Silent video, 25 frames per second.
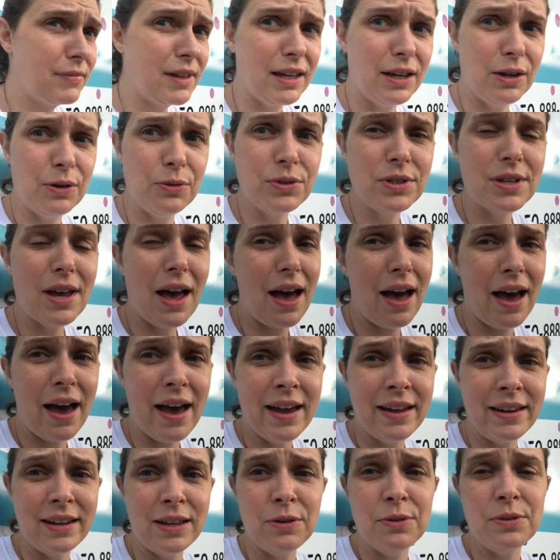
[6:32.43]
It was
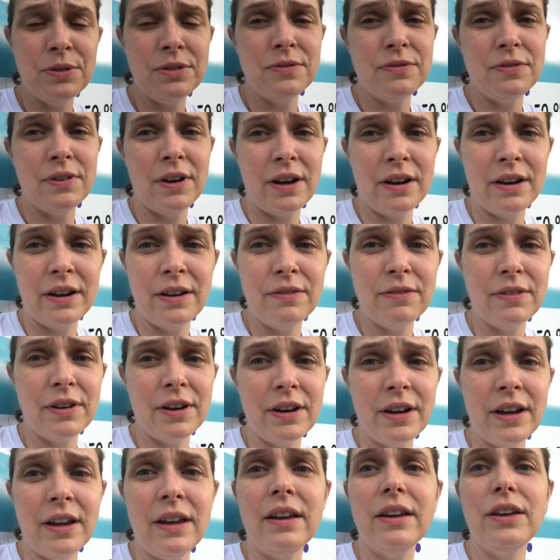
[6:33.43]
hot, it was very,
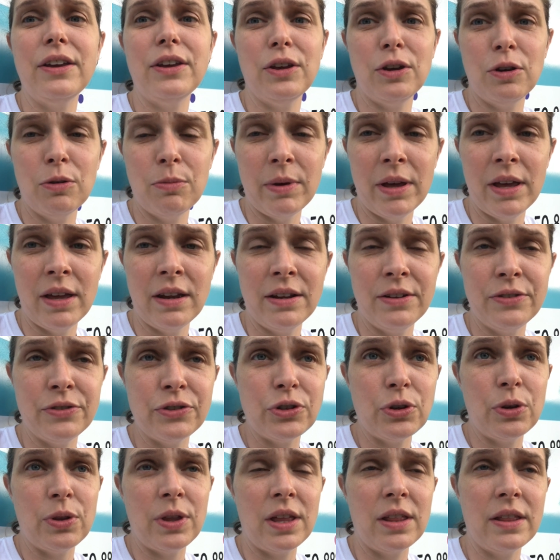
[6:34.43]
very humid, and
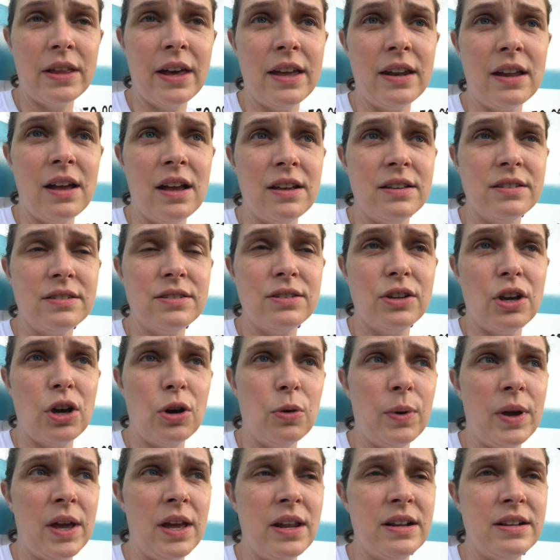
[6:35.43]
so they let us
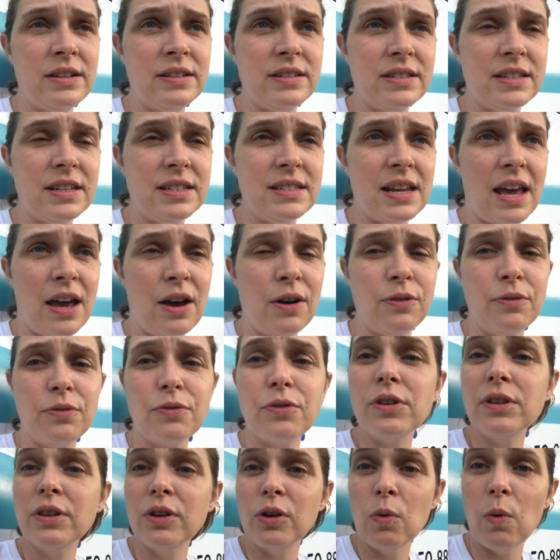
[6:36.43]
go in and sit down
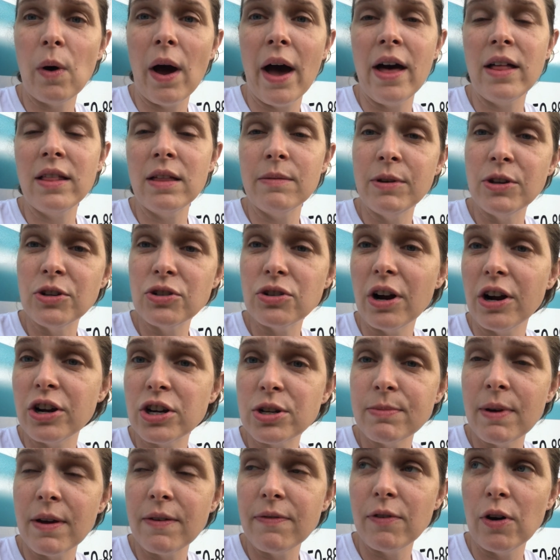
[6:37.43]
for a little while, let me
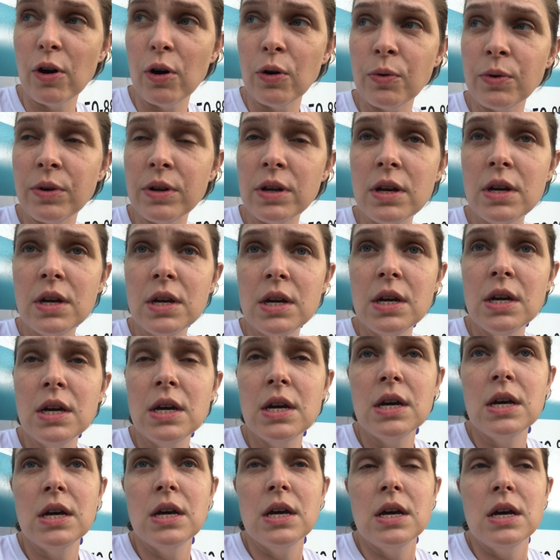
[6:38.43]
charge my phone.
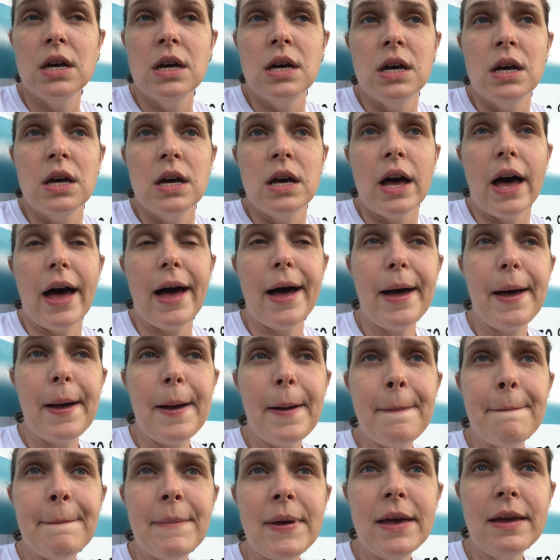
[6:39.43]

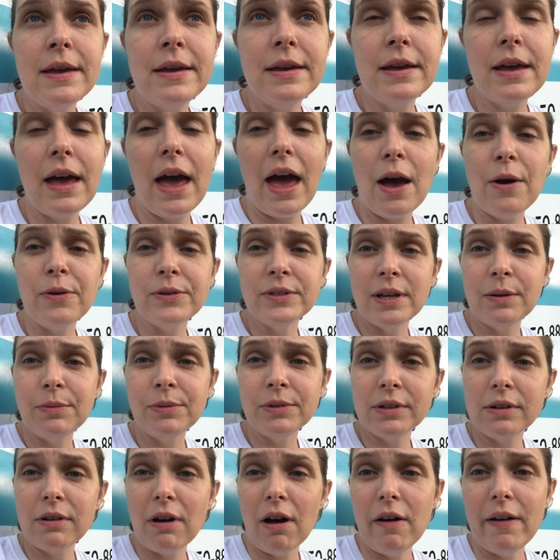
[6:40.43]
I was
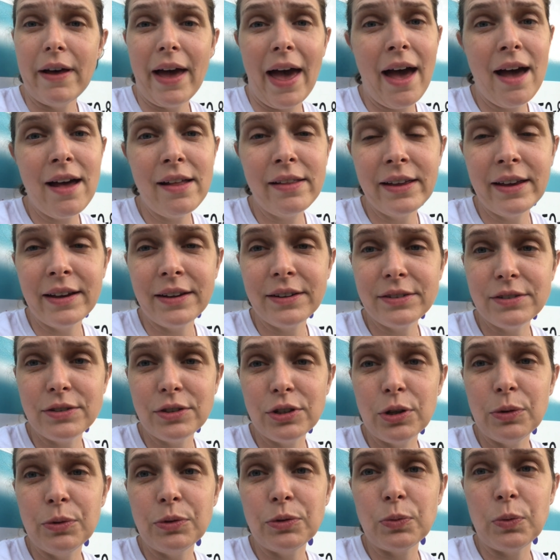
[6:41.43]
able to call
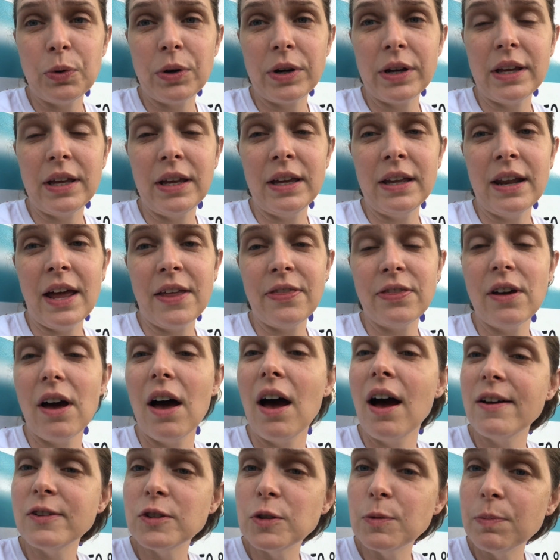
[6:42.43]
Alex, who was working at the
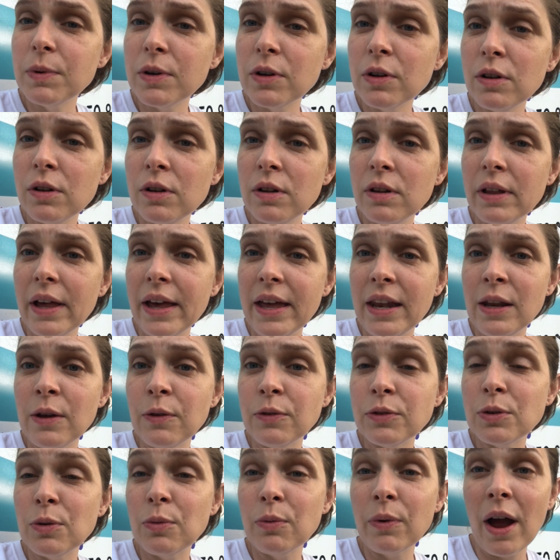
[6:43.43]
hospital, and it
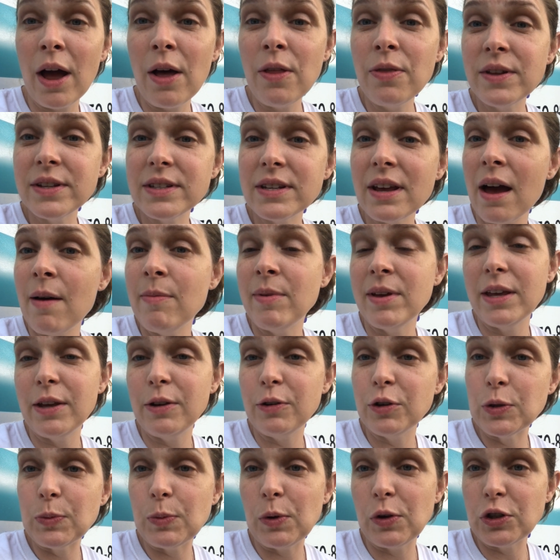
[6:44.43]
was around the time that
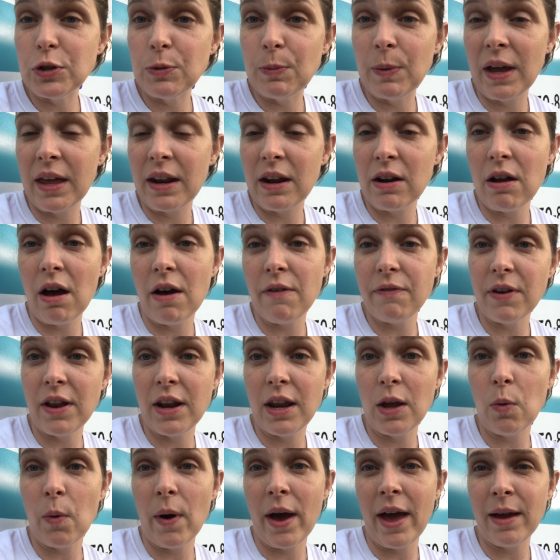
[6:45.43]
he was supposed to be getting off
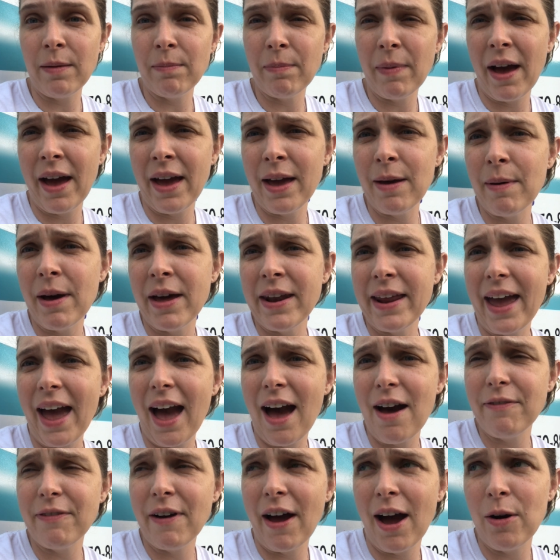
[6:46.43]
anyway, by about a
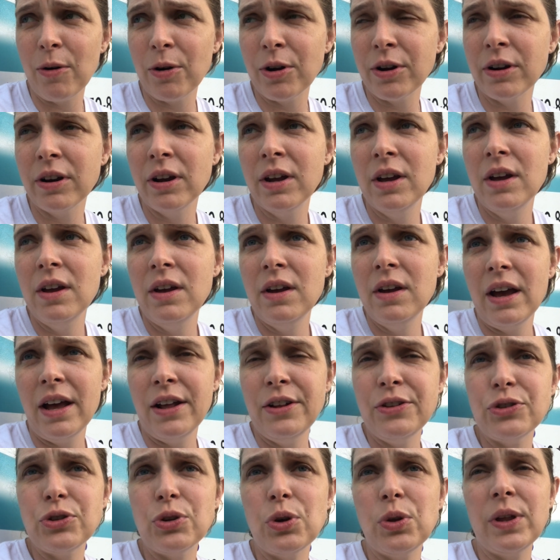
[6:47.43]
half hour,
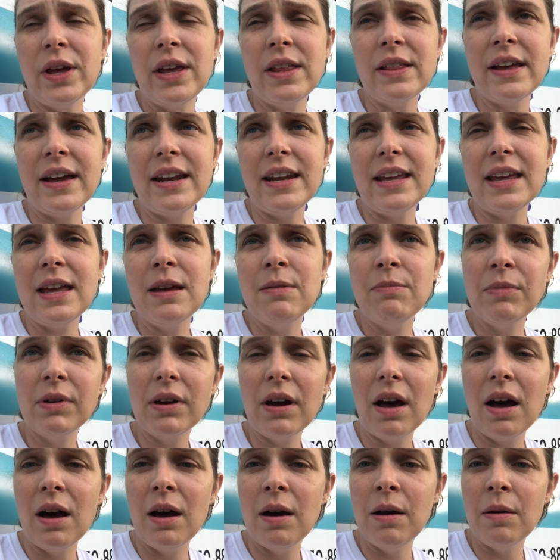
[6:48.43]
and so they let him
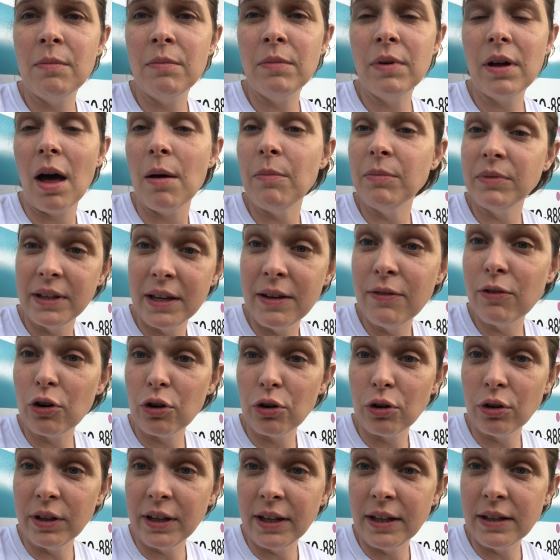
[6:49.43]
come, leave
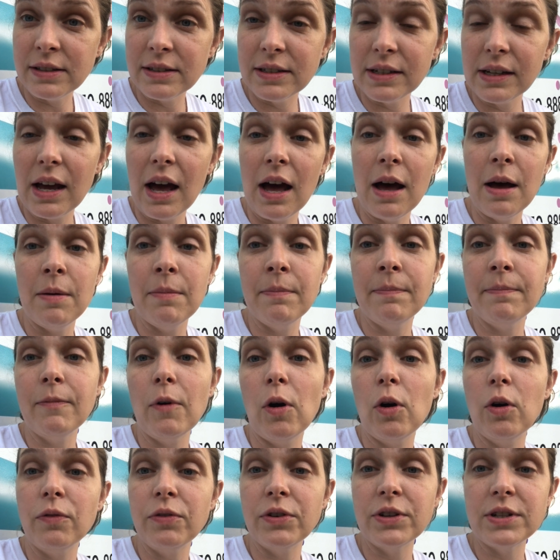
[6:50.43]
early to come
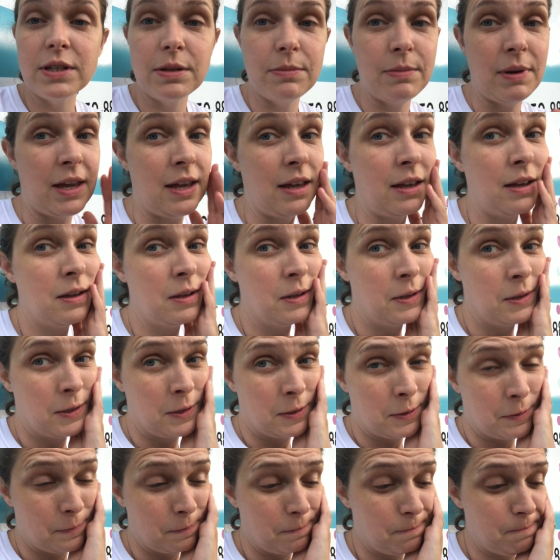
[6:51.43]
over to me.
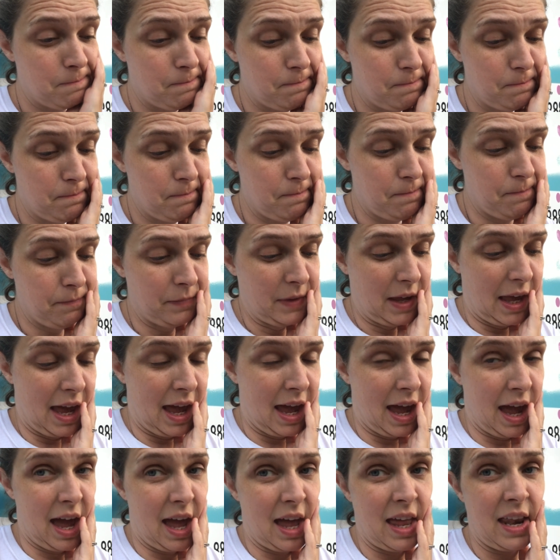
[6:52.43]

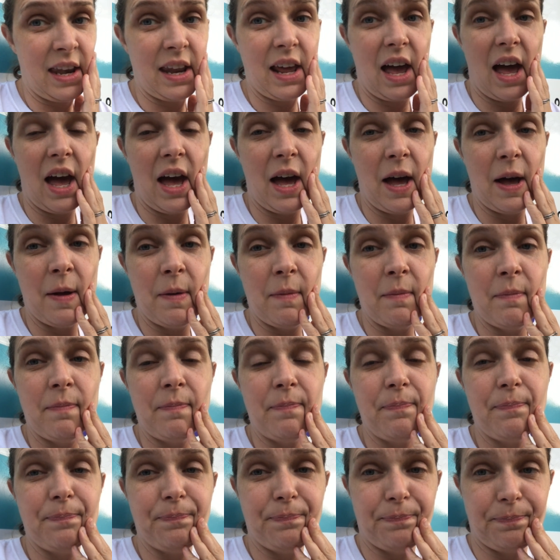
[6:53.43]
And I